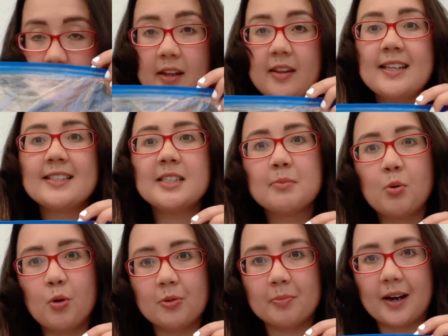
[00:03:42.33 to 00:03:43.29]
Now, here's the
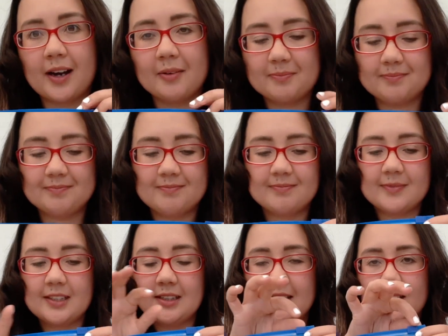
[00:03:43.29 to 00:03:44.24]
important part.
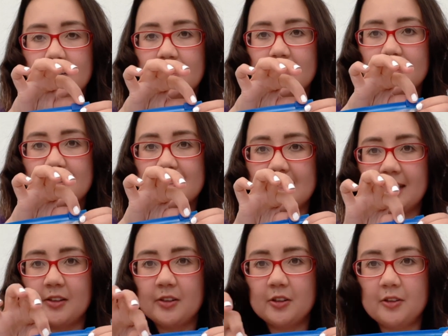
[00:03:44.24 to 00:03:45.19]

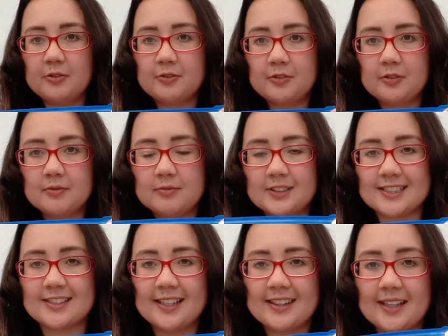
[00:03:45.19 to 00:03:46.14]
Seal it off, just
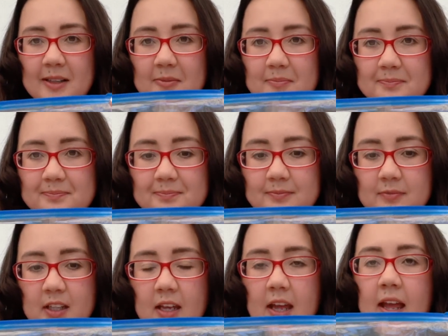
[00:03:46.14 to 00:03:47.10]
like that,
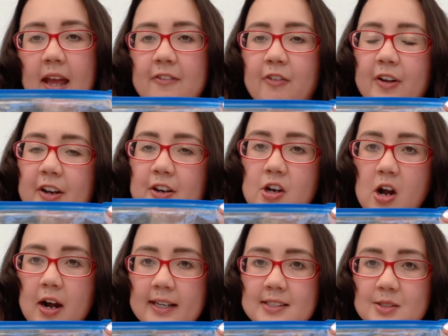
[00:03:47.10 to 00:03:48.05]
and find a
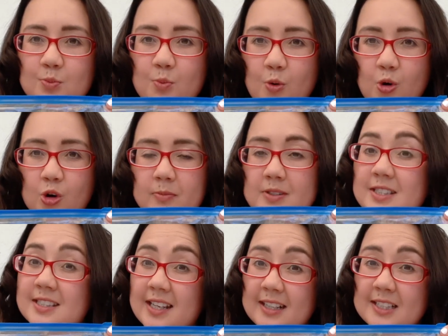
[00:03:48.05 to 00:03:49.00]
nice, warm,
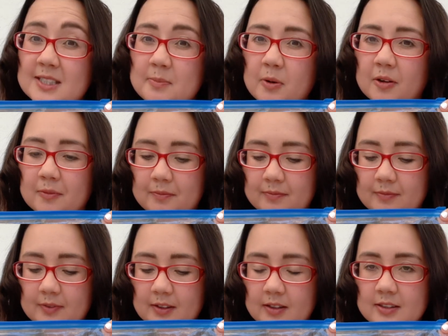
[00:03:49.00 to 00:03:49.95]
sunny spot
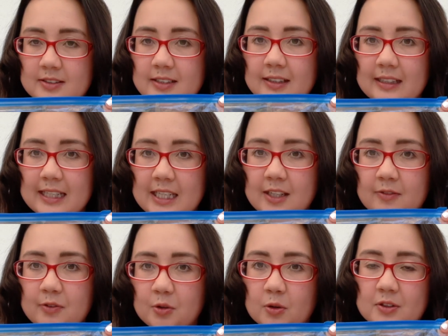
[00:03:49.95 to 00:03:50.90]
to leave
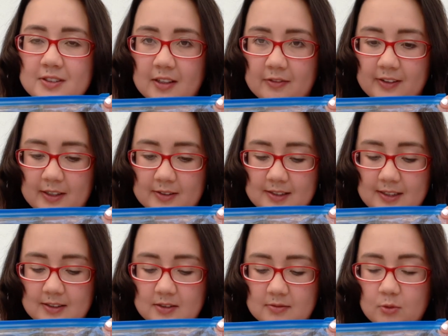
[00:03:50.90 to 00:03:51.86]
your sunflower
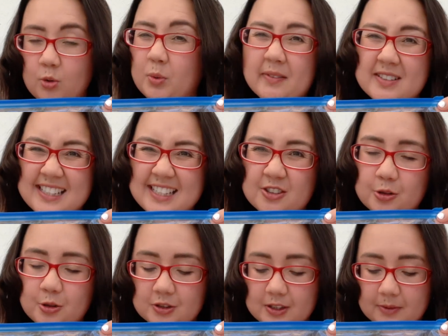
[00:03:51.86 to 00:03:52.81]
seeds, or whatever seeds you're
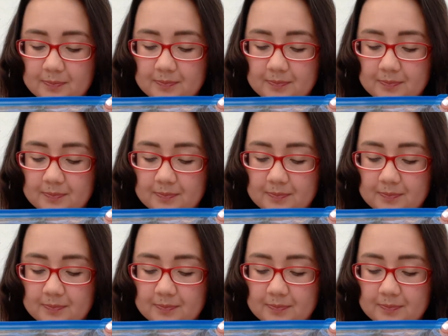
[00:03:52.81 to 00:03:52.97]
using.